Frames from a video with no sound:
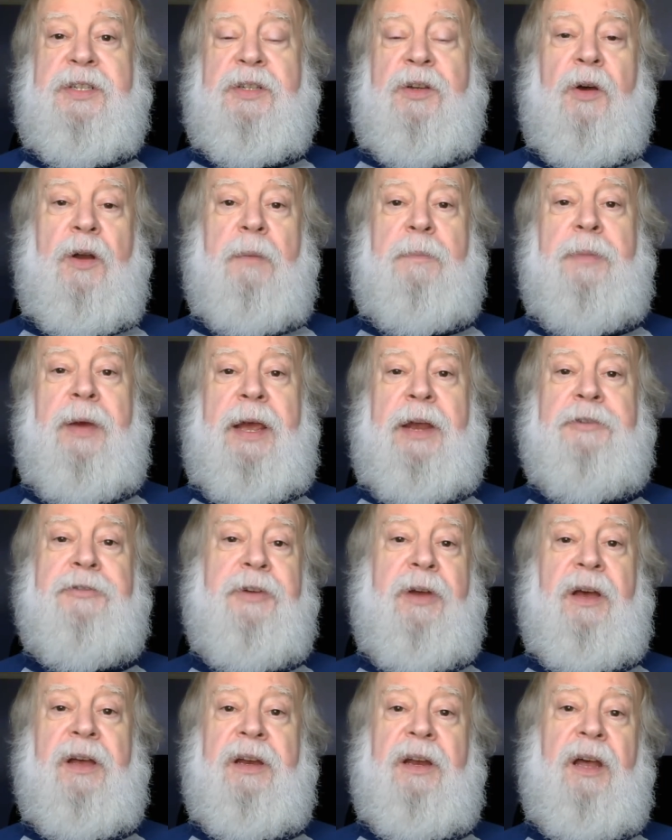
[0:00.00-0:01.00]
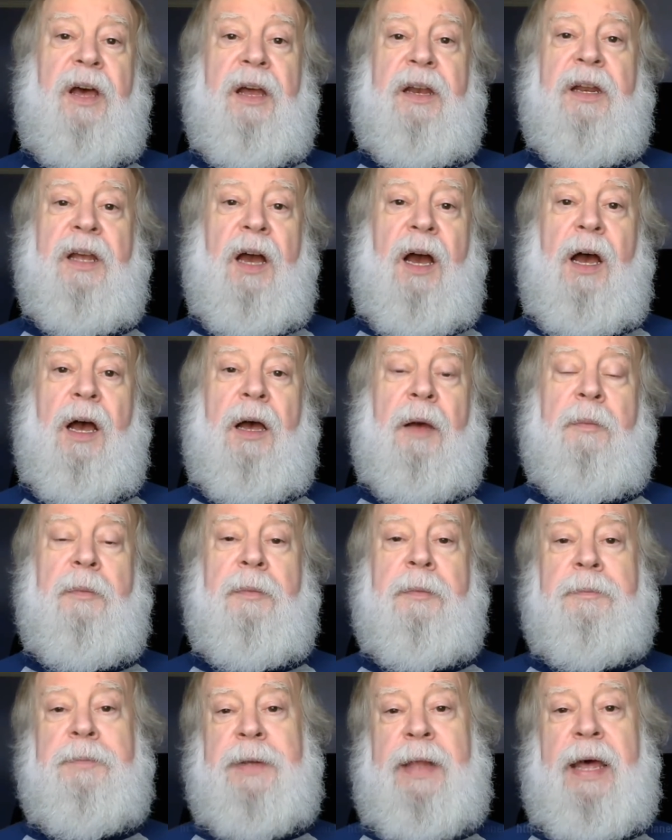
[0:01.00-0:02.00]
go to
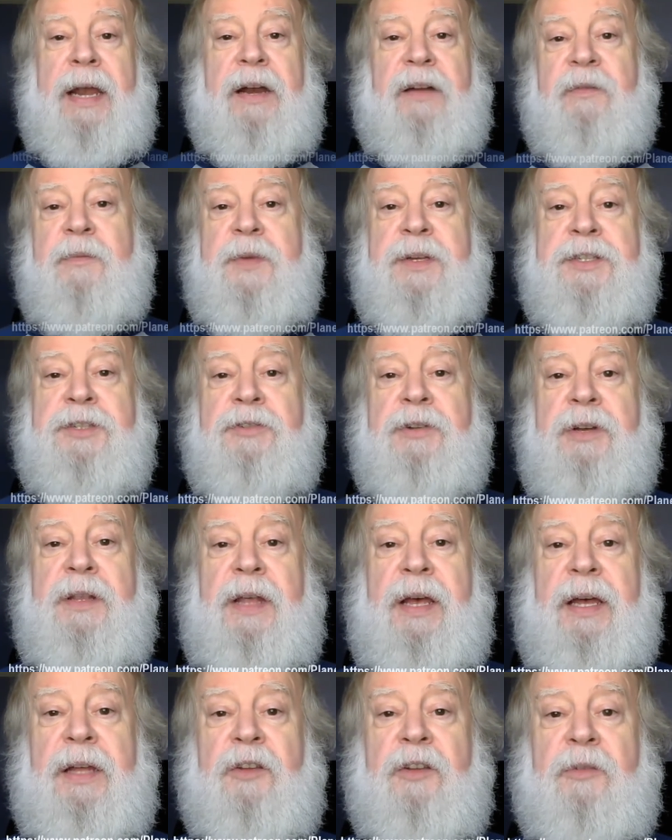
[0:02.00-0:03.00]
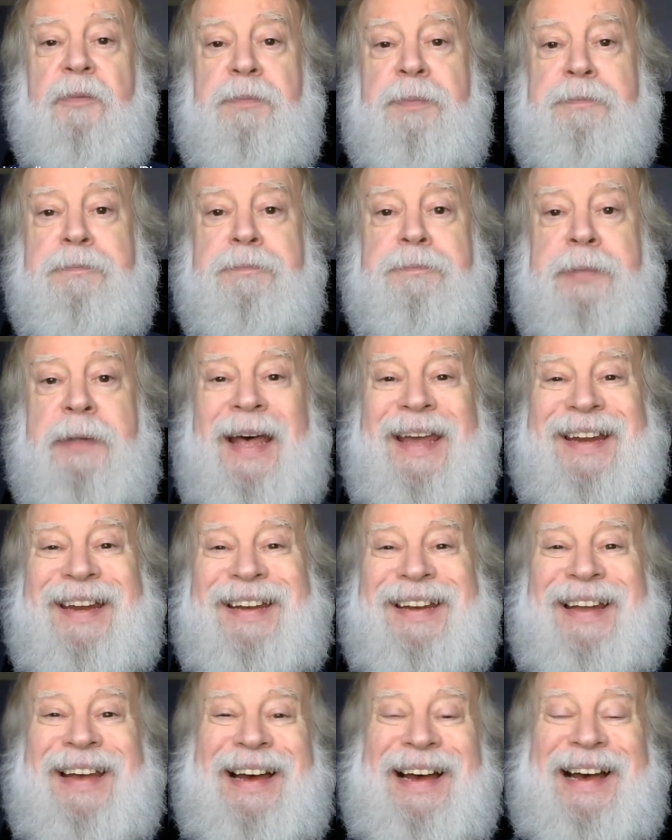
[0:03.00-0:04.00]
patreon.com, Planet of Mystery. That's
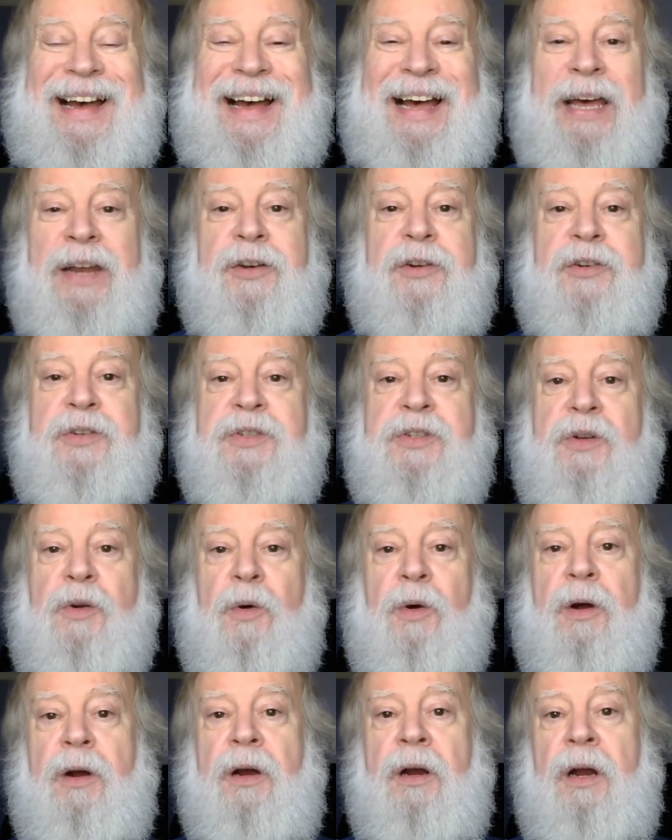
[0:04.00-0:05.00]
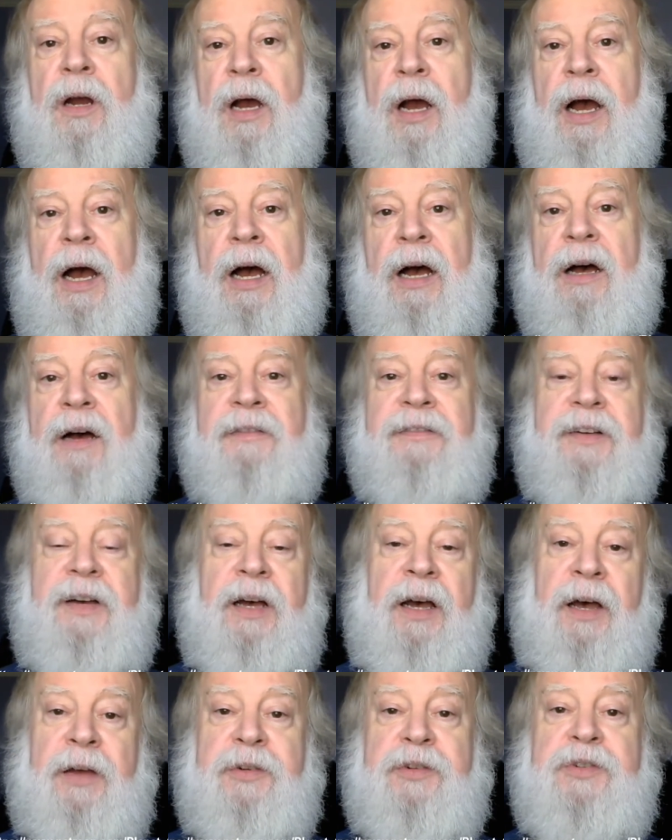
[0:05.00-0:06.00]

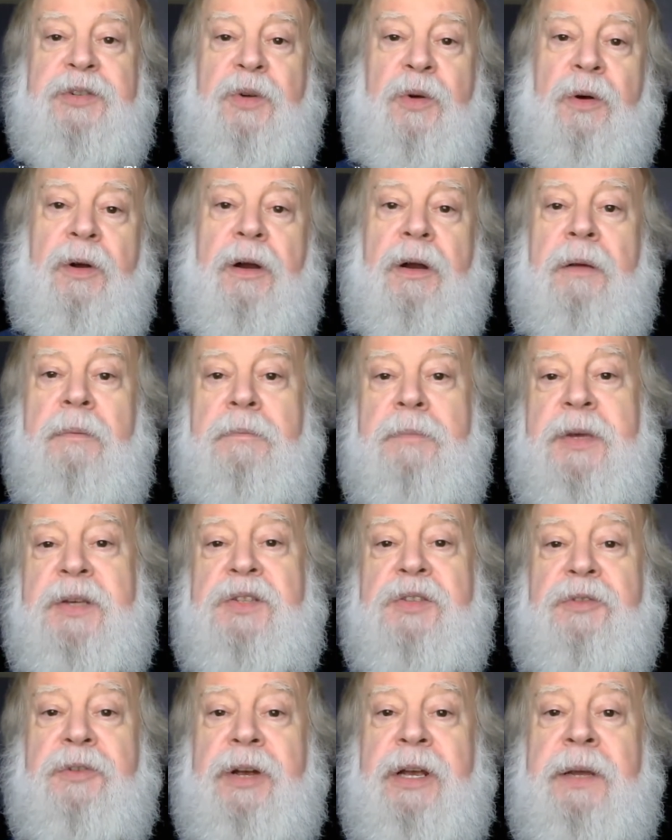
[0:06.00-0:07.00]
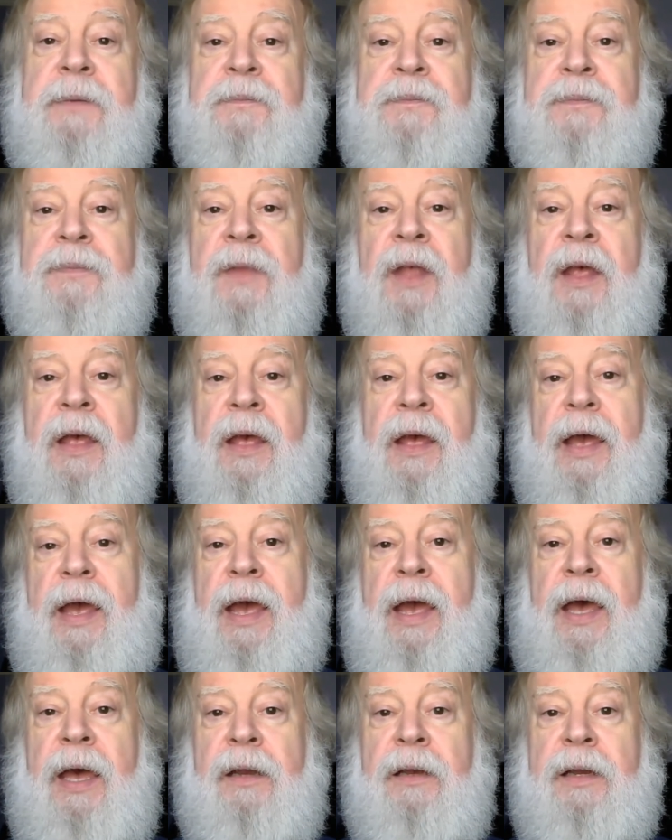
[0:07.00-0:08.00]
planet_of_mystery.
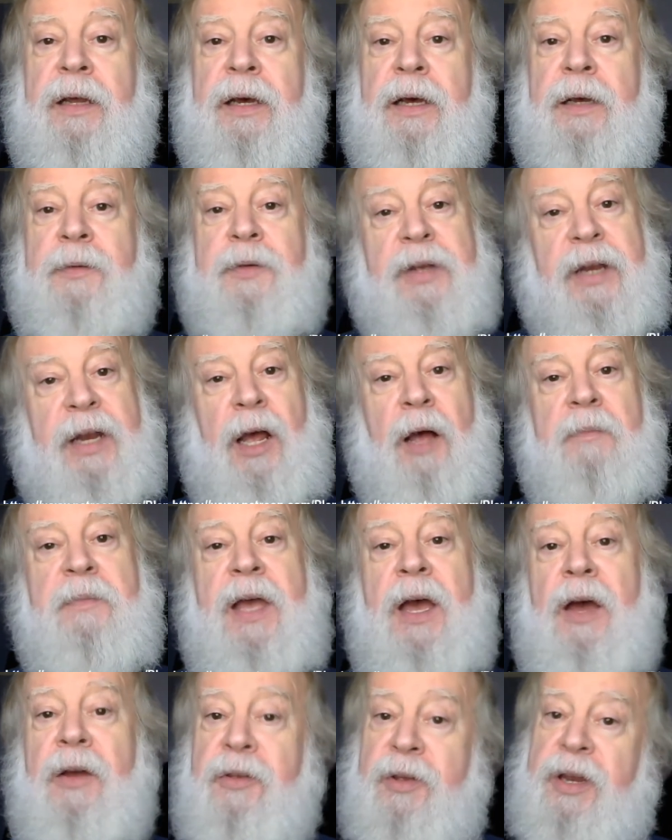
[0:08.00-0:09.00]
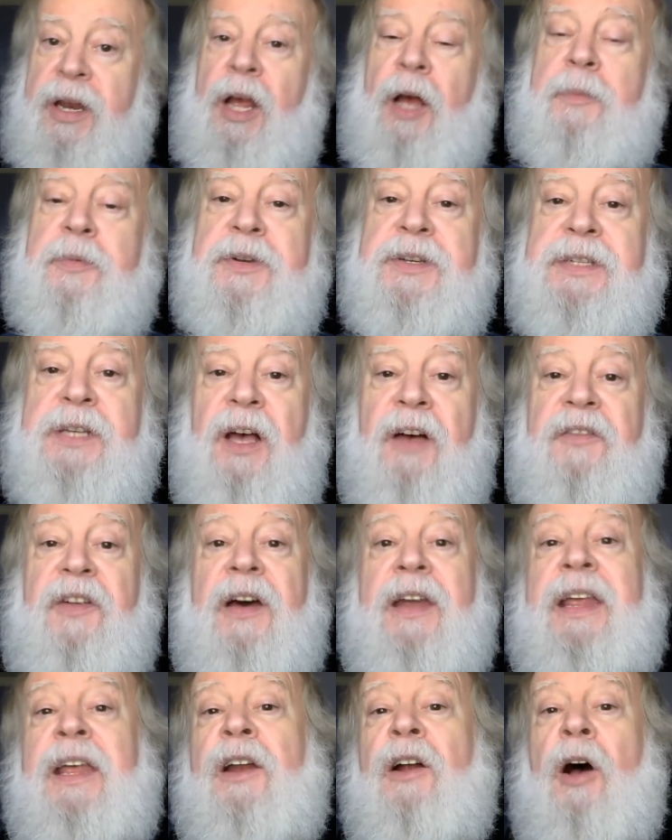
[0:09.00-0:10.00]
And you can help me out. You can help yourself
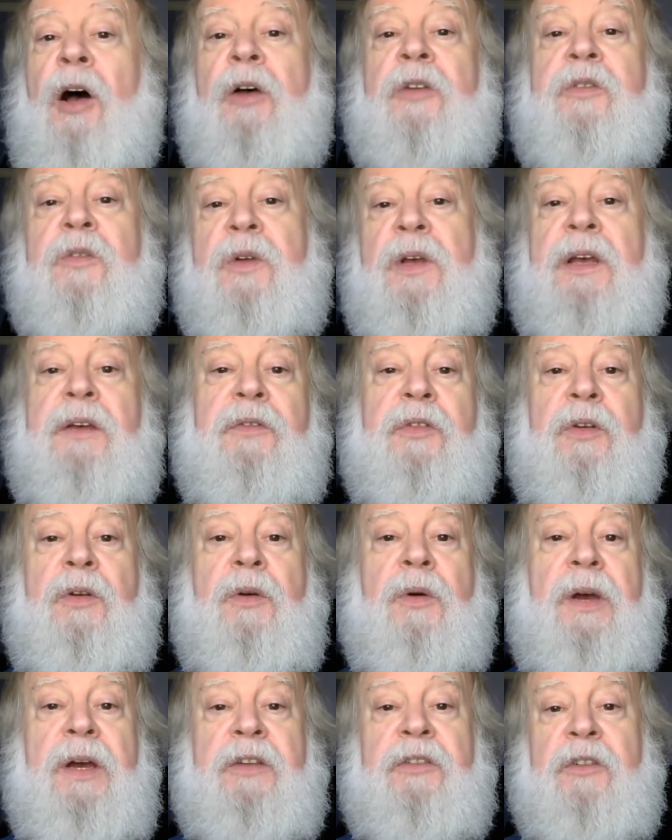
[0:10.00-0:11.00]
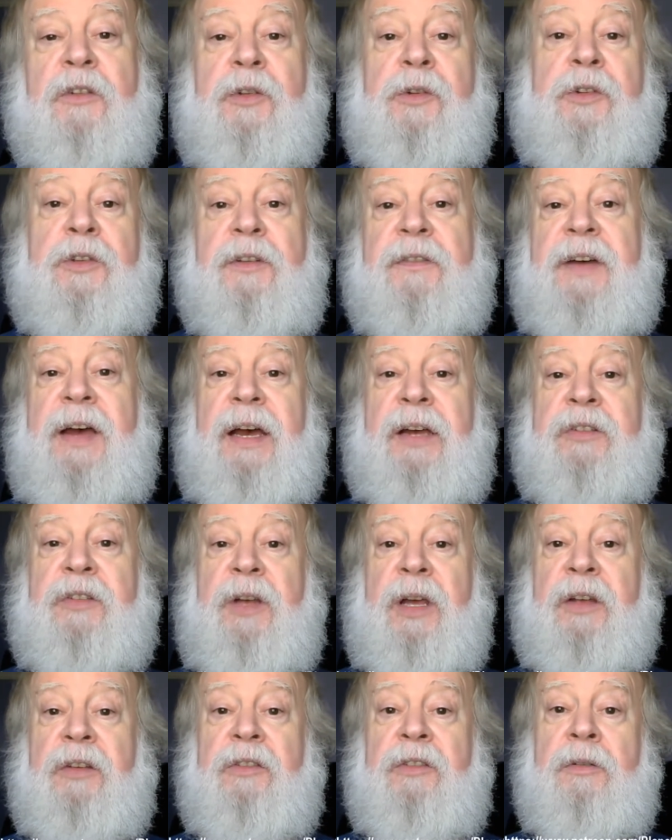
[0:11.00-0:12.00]
out. It also gives you exclusive
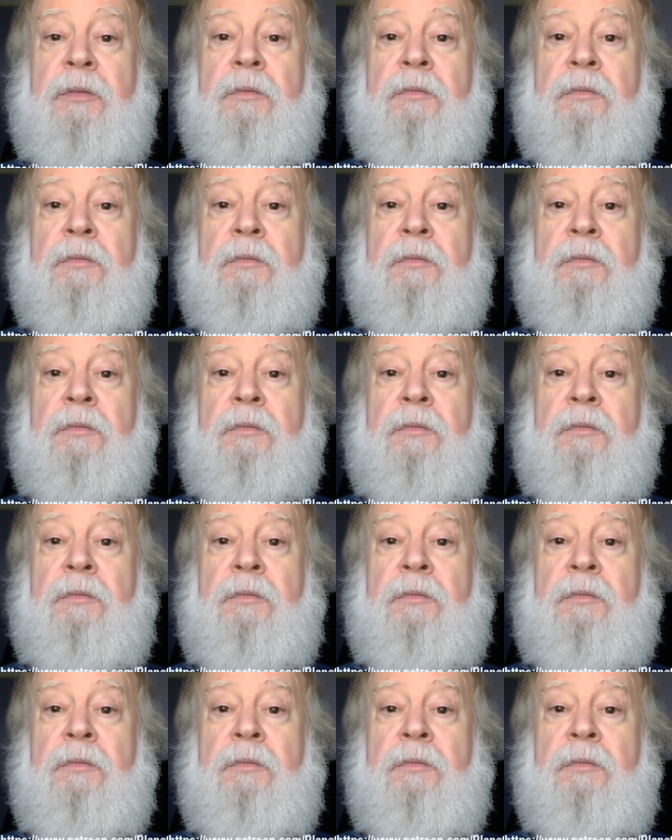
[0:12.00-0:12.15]
access